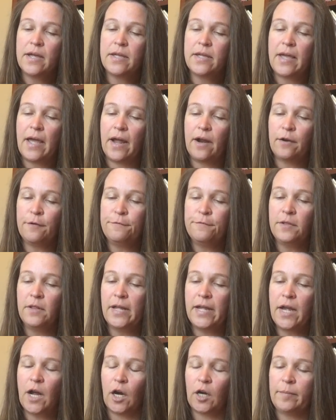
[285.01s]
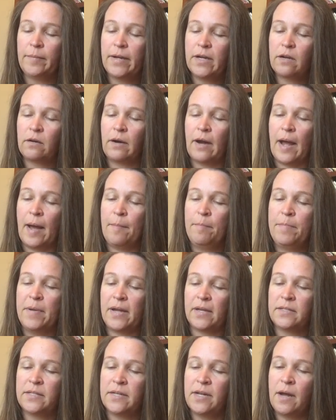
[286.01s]
Carefully, Hermit crab
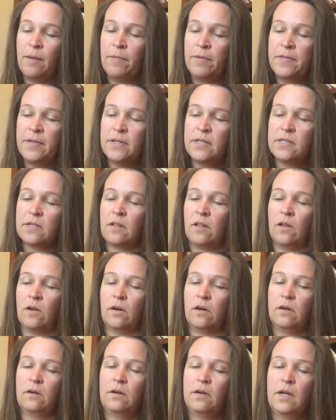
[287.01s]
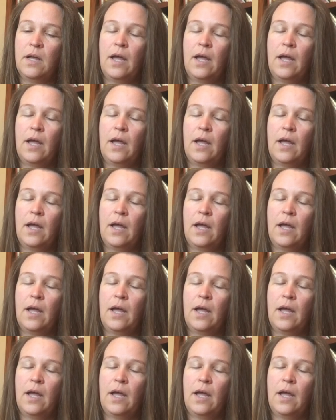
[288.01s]
picked it up with his claw